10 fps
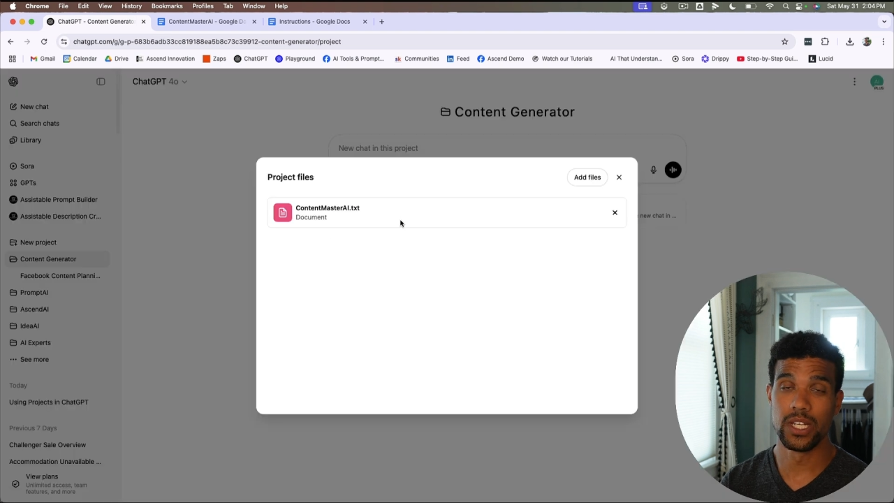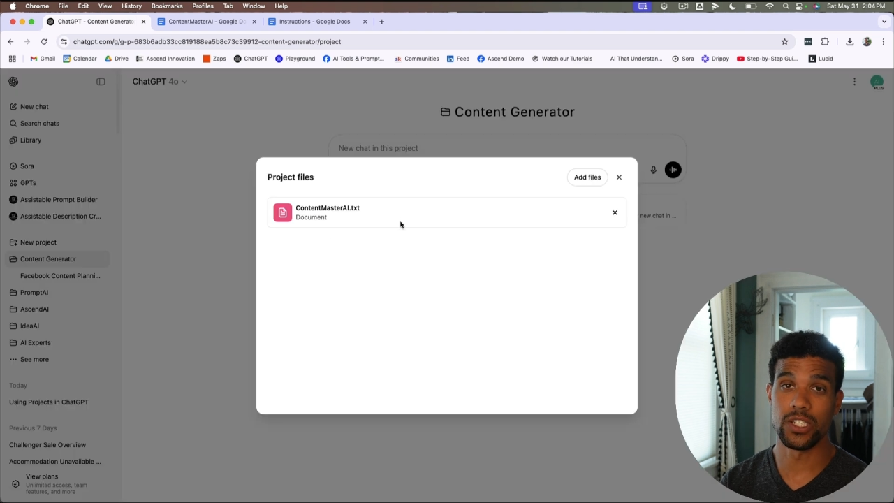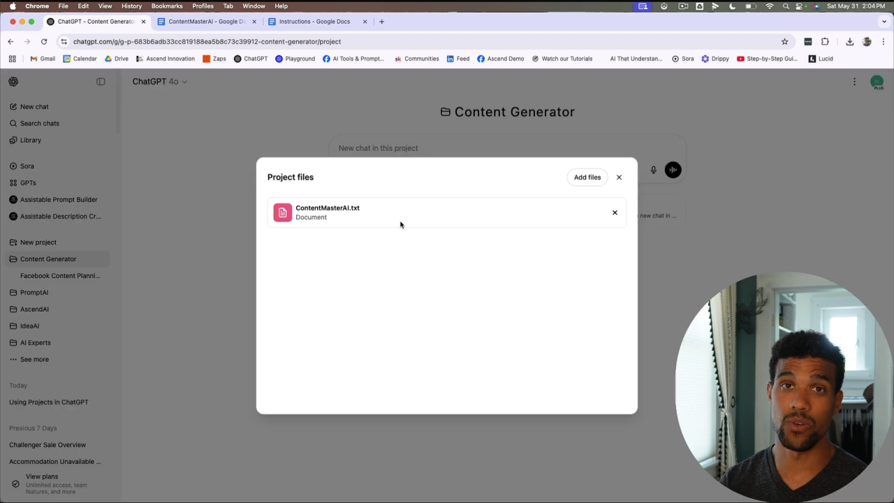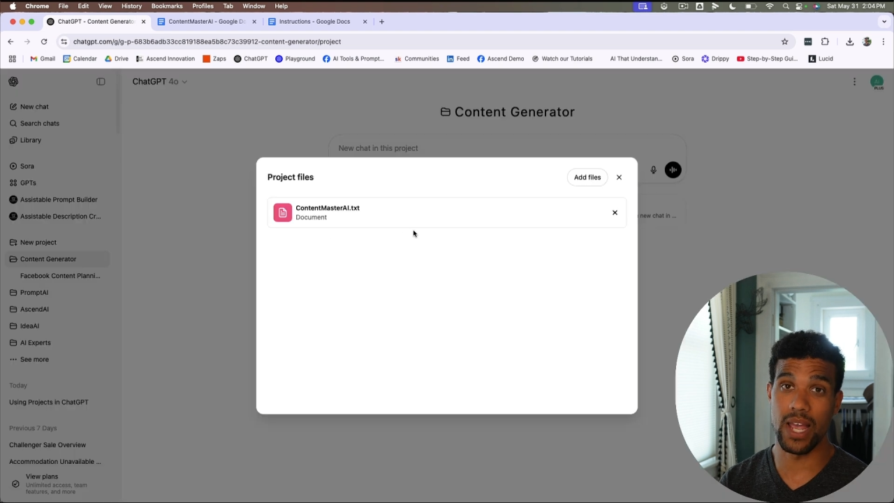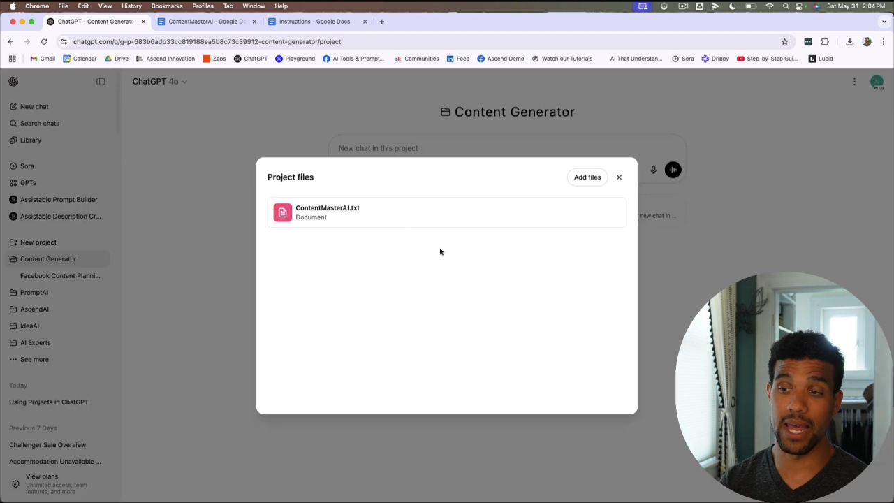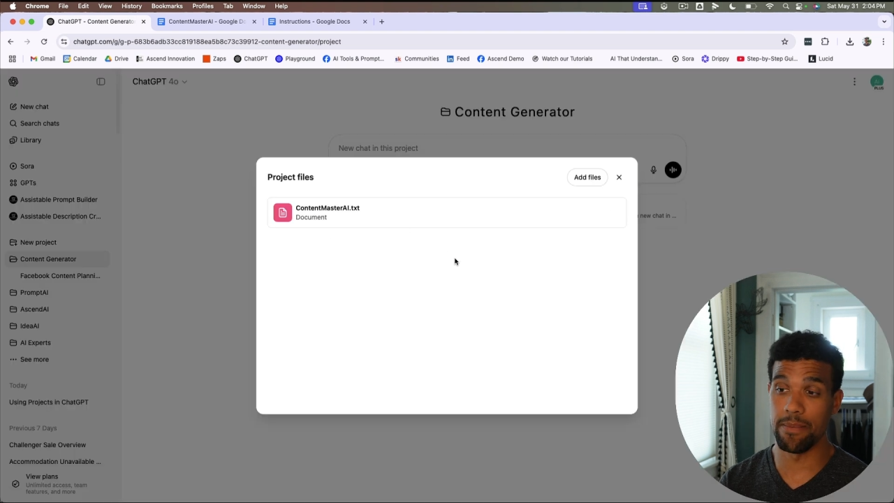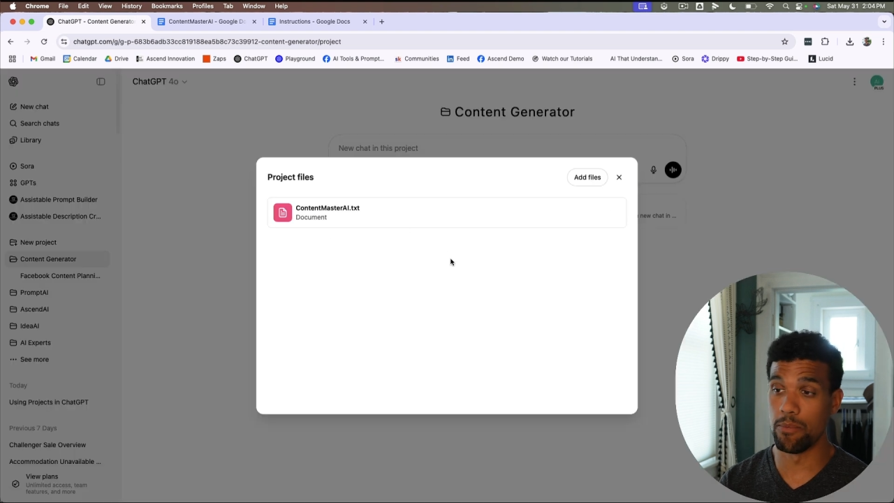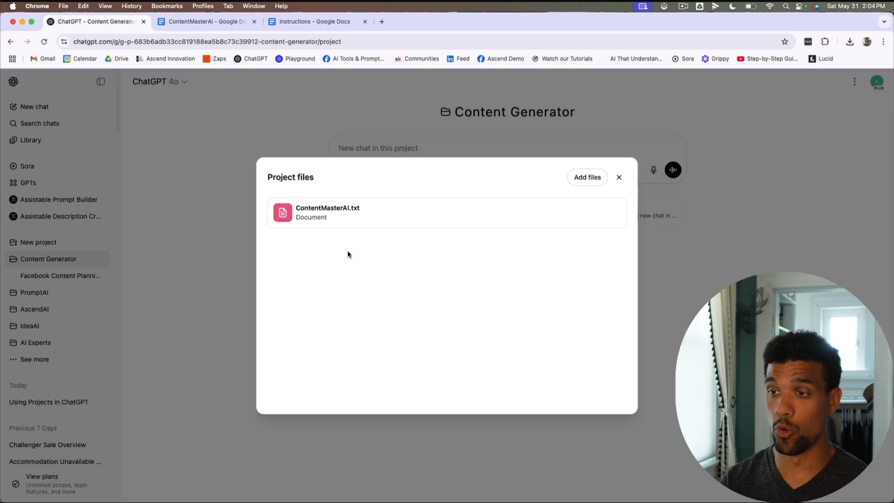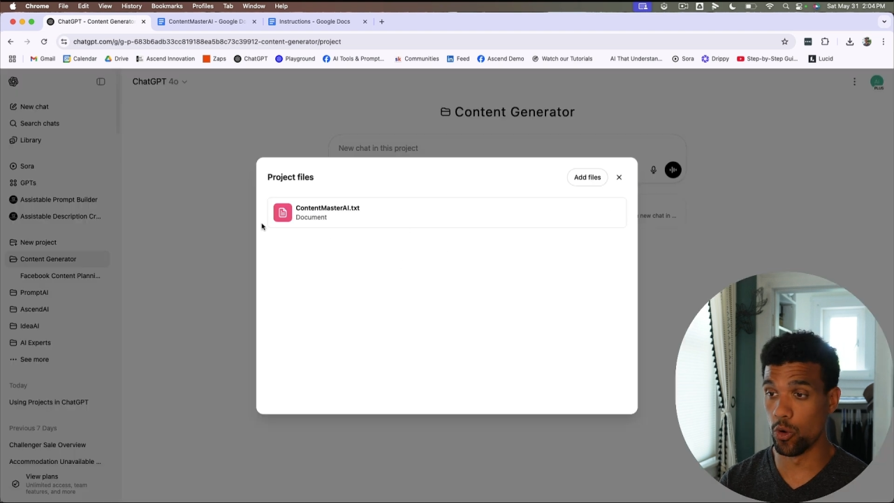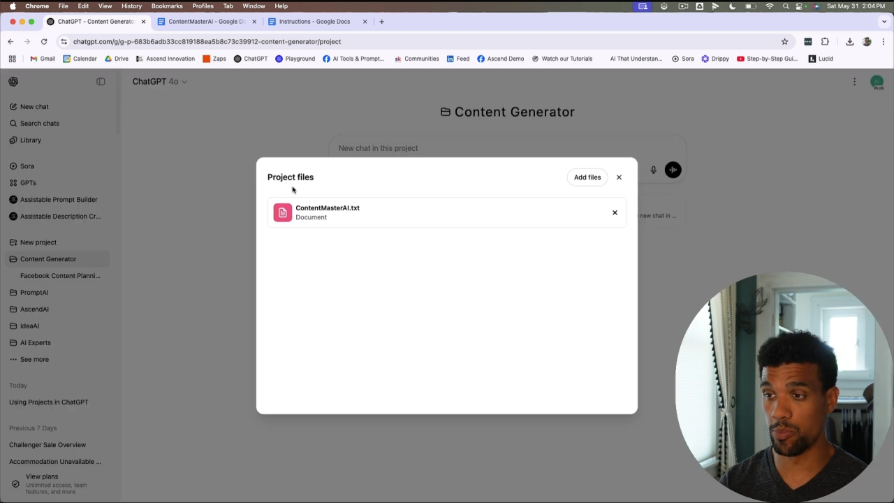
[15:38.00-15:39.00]
to add
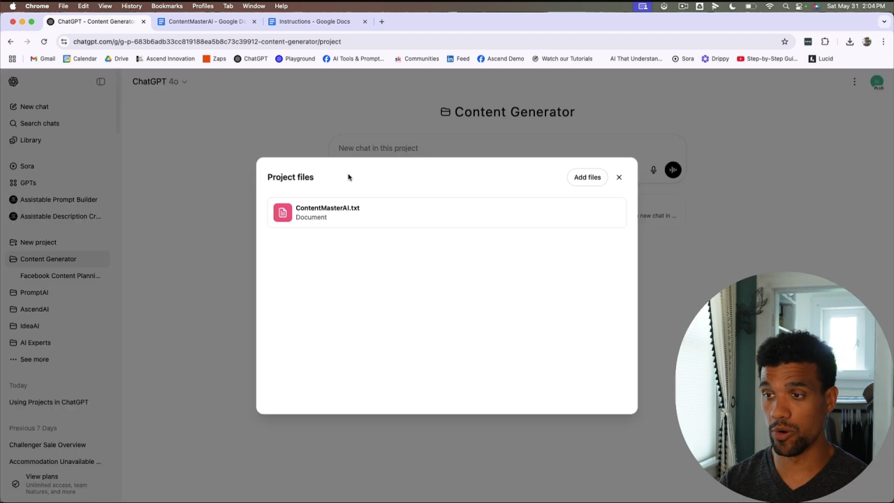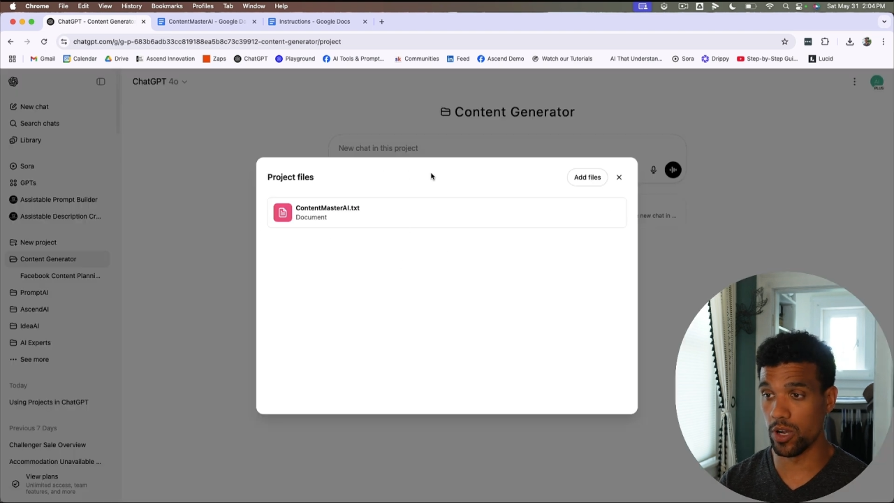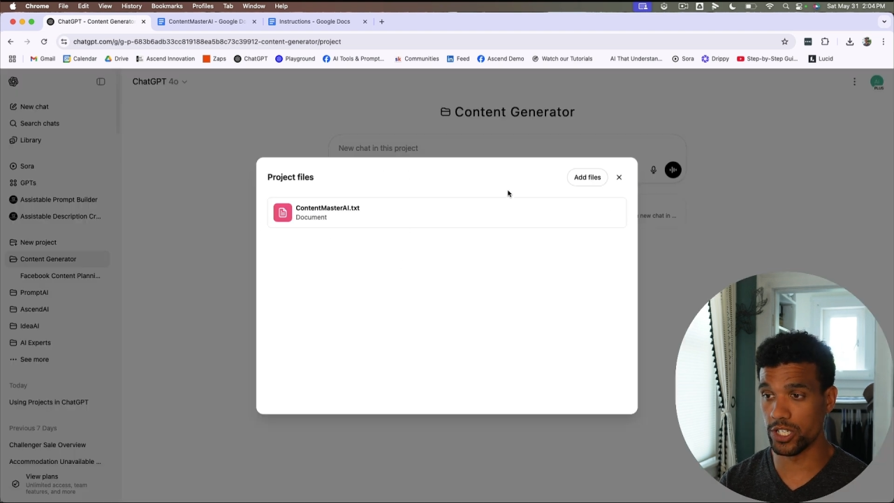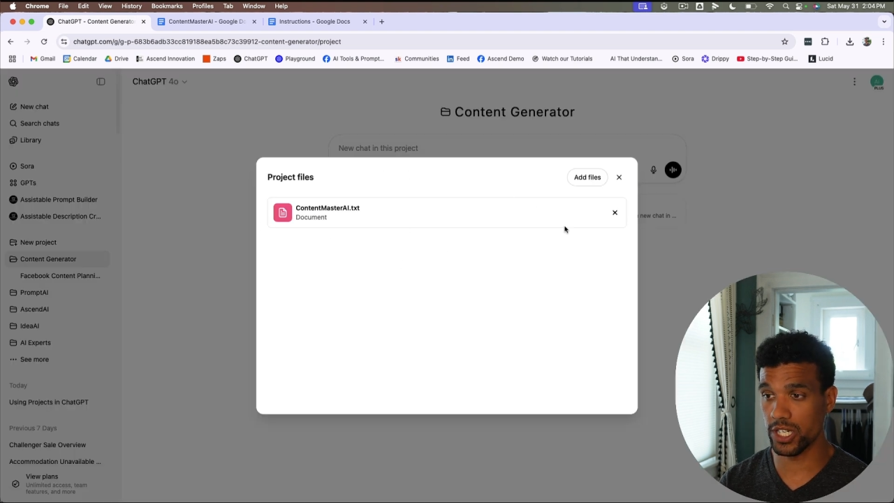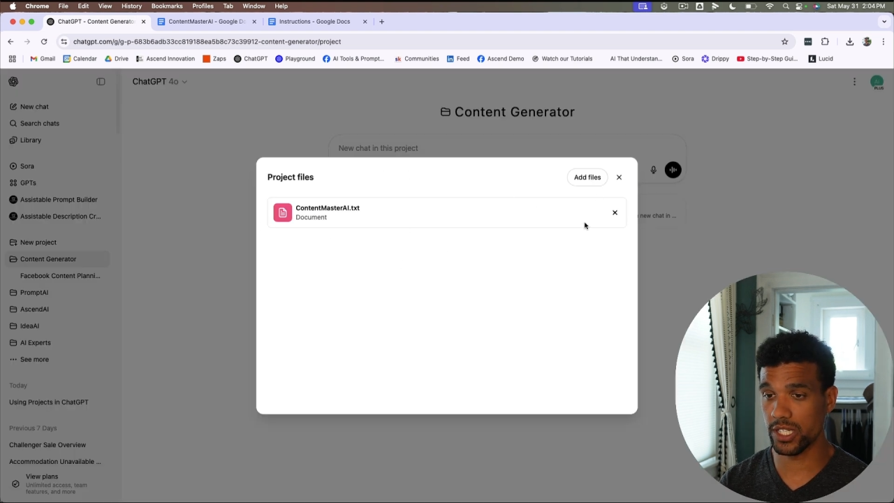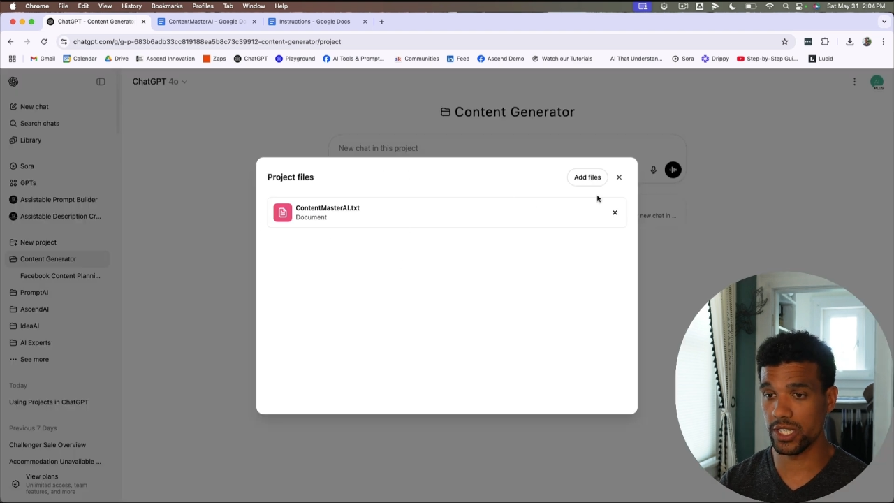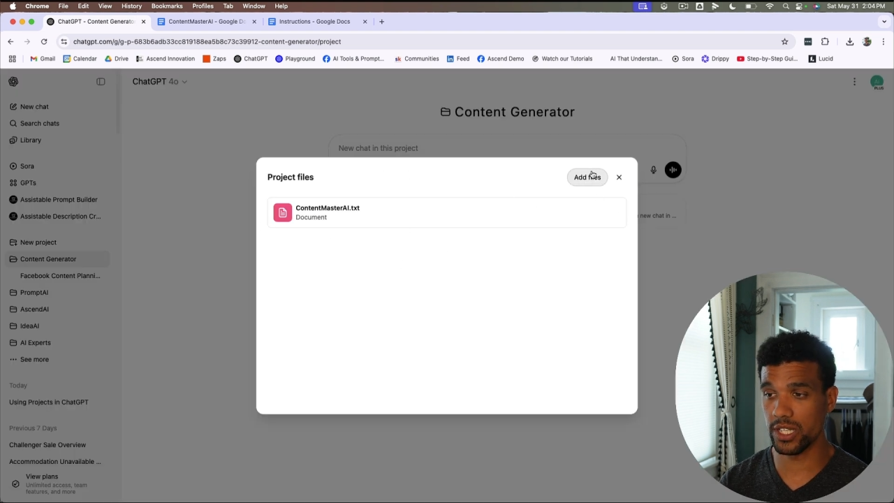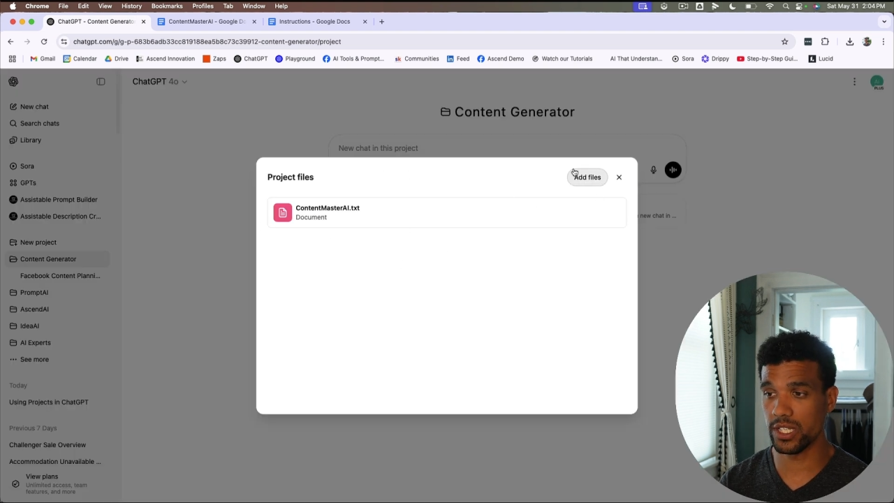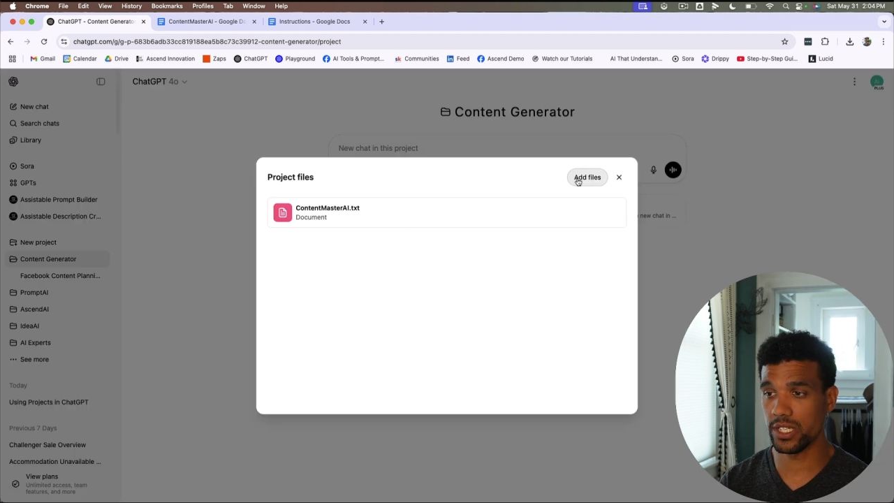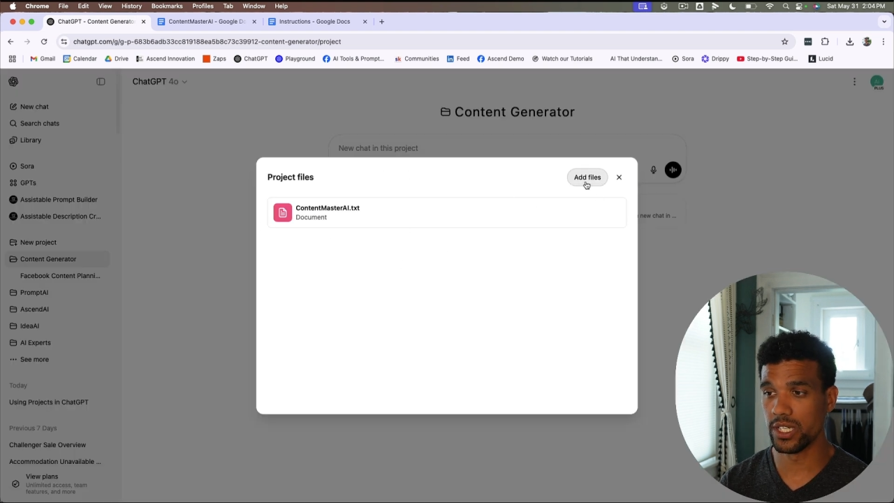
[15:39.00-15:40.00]
more projects to
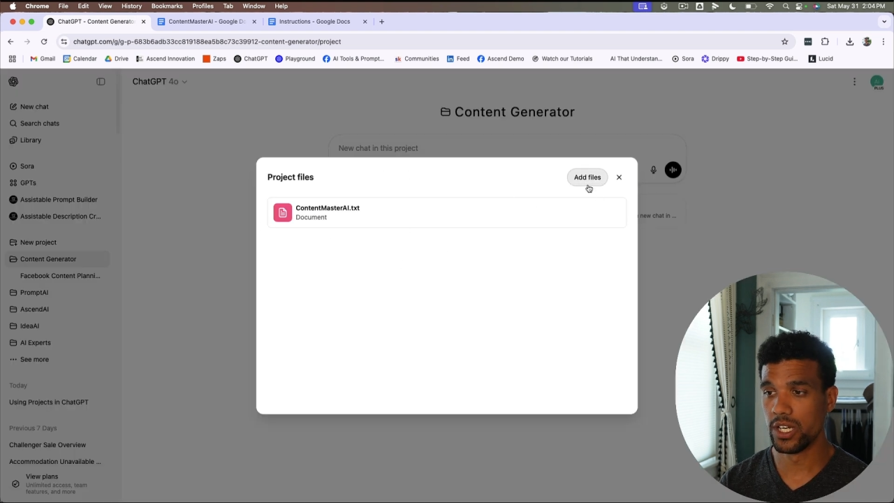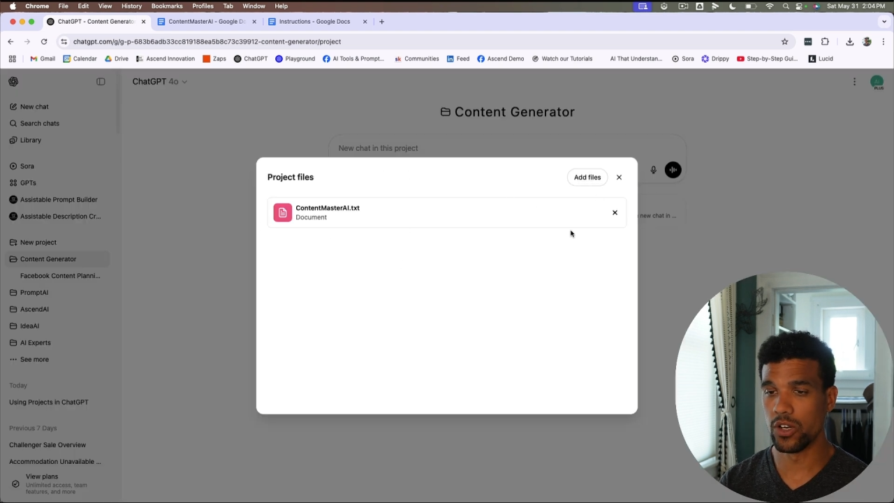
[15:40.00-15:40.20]
this,